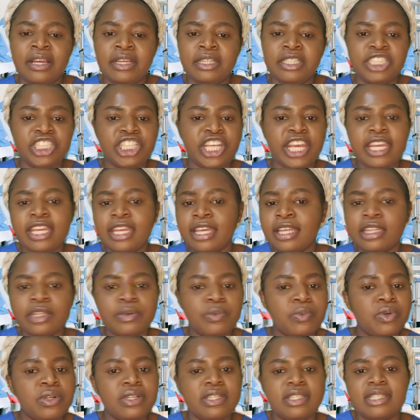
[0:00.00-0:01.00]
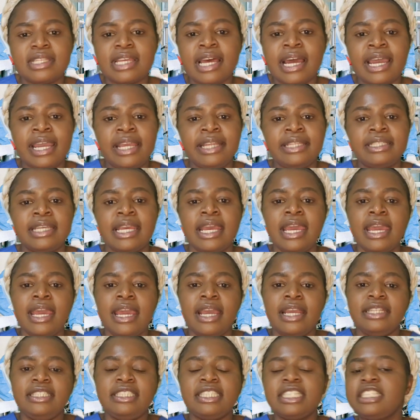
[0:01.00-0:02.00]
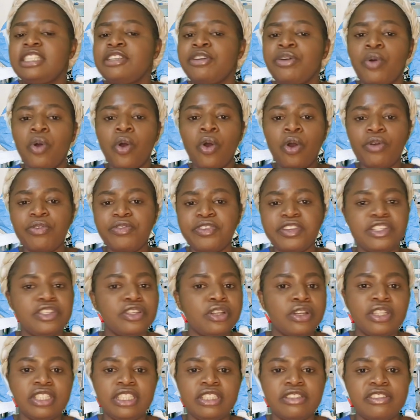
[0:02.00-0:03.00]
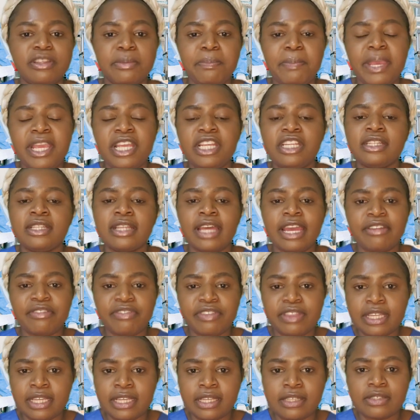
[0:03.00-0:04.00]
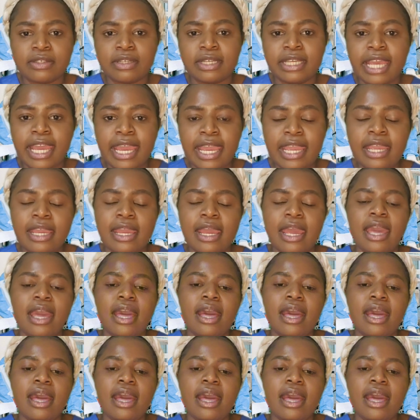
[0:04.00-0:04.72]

checking the wound site, just the whole physiology of the patient, that everything is okay.